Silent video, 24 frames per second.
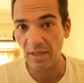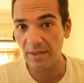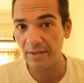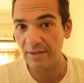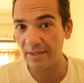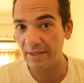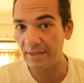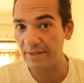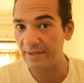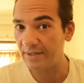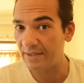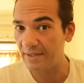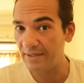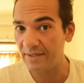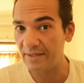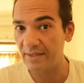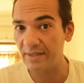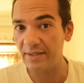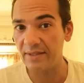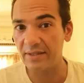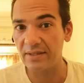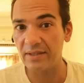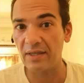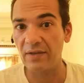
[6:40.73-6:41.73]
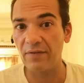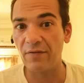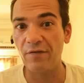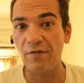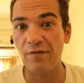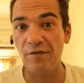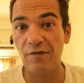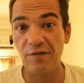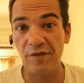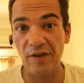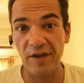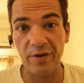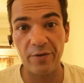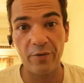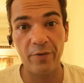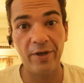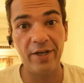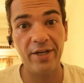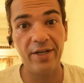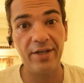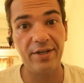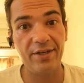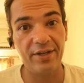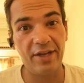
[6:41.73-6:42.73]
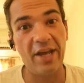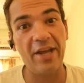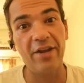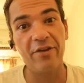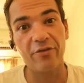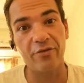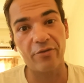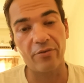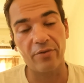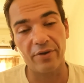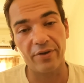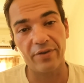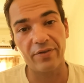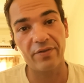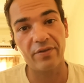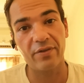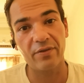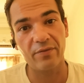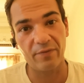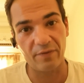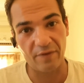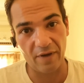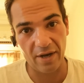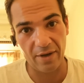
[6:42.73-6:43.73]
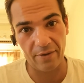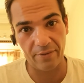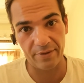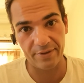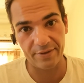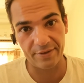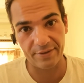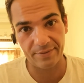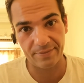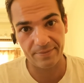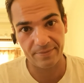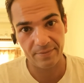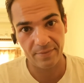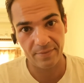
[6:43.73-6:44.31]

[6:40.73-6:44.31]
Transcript: that this is a very dangerous virus.